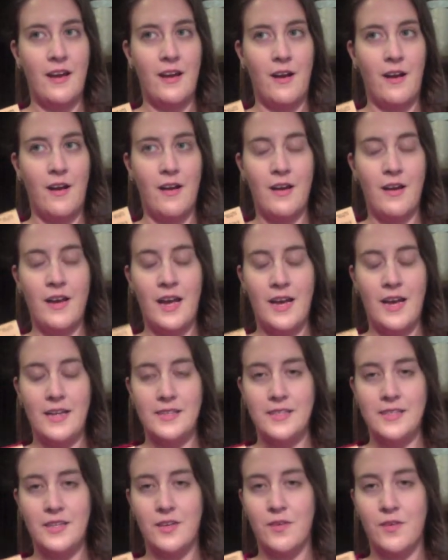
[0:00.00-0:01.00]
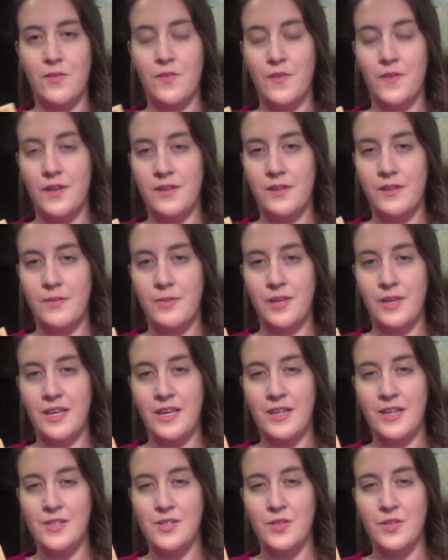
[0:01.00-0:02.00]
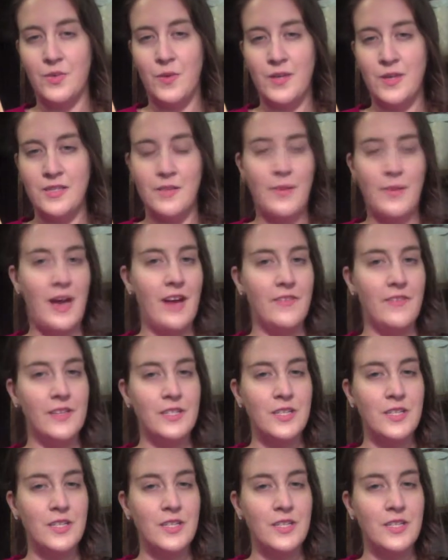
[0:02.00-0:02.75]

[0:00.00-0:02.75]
aren't as eco-friendly because you end up having